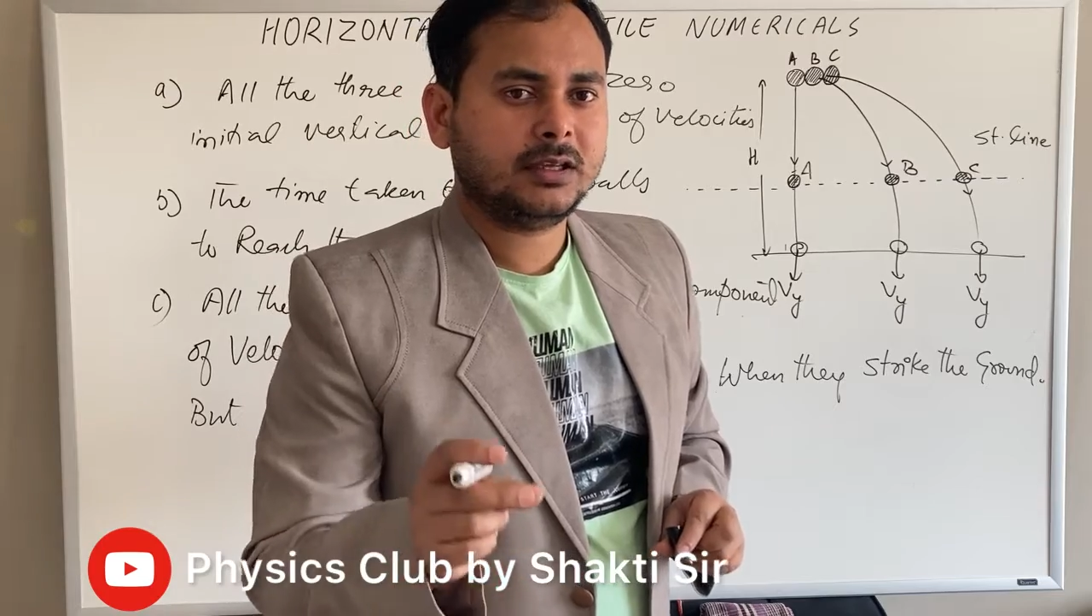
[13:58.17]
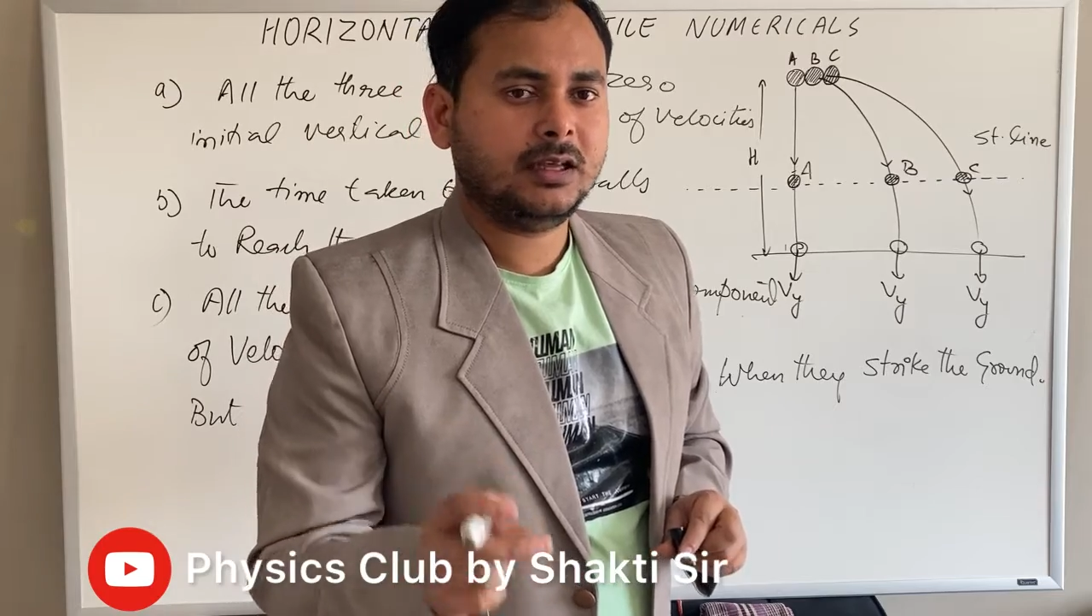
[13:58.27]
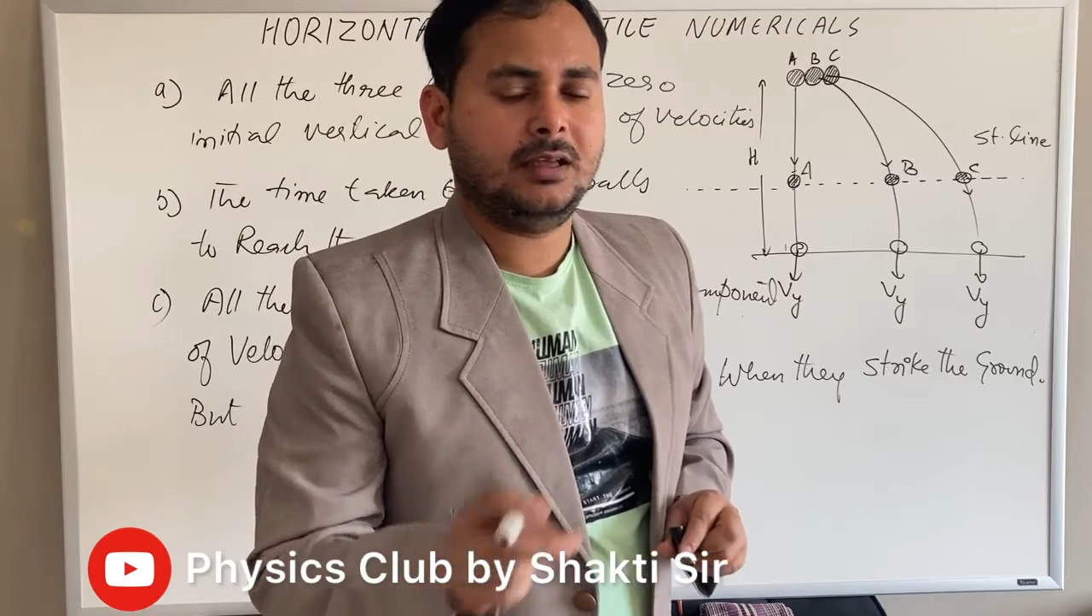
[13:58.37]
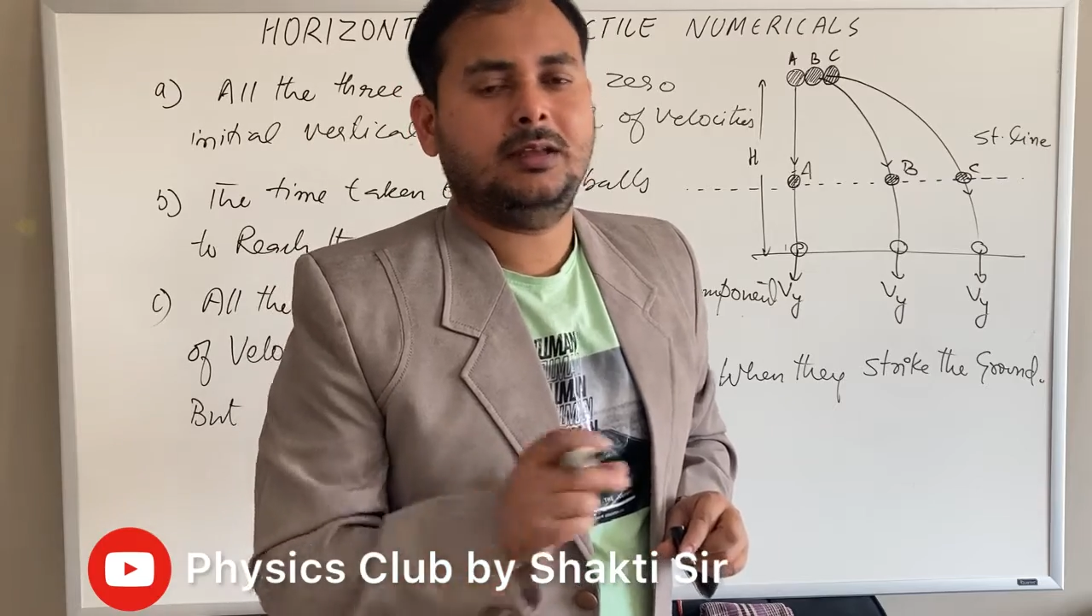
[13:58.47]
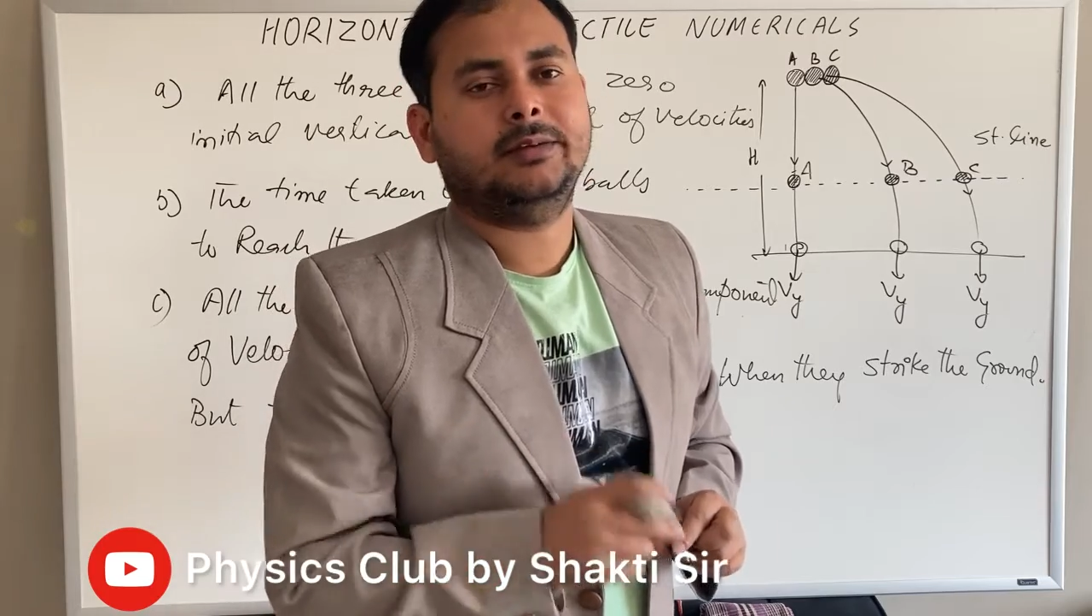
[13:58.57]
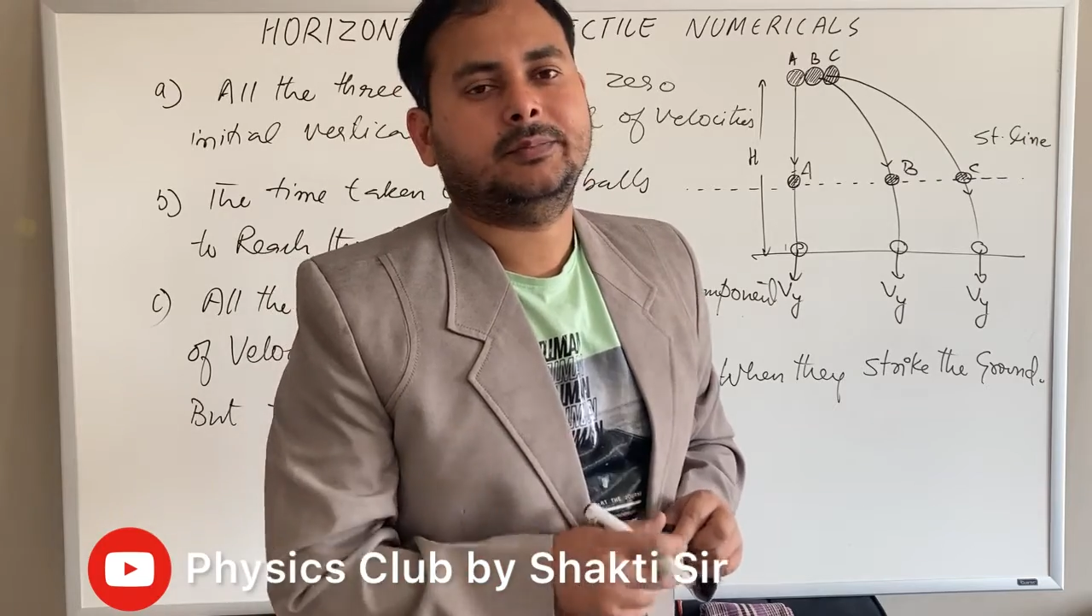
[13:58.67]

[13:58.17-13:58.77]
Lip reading: A.